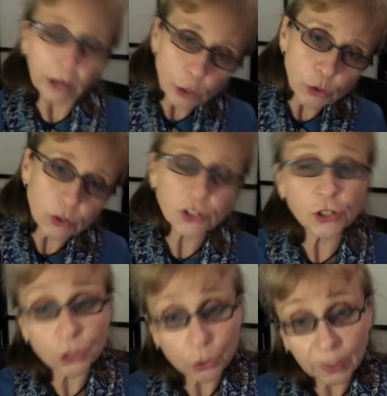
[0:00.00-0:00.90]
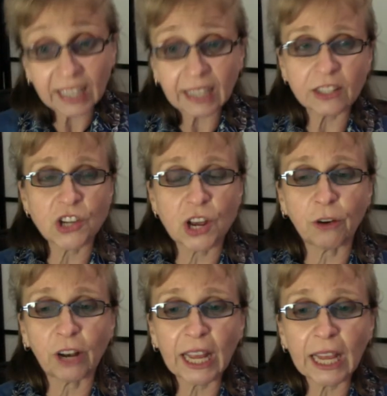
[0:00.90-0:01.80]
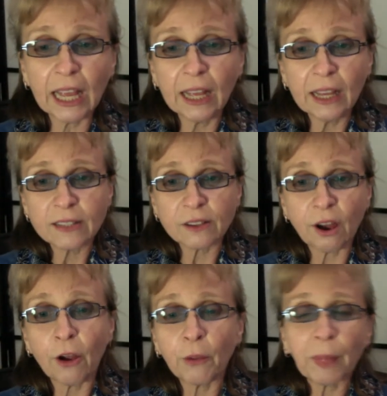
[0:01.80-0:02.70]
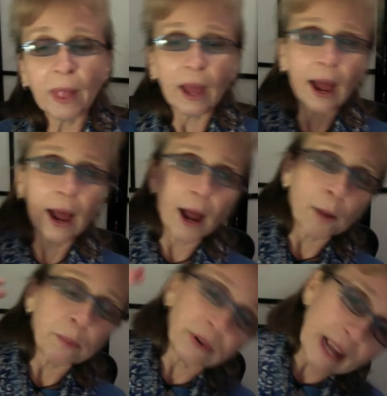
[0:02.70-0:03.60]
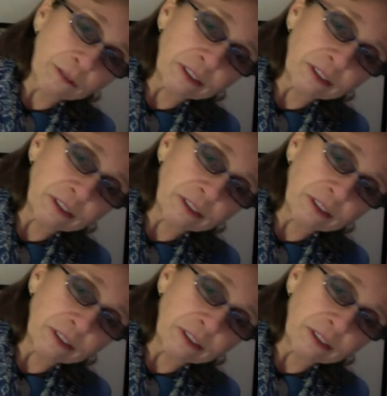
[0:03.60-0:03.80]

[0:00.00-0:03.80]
used to doing generally. So building up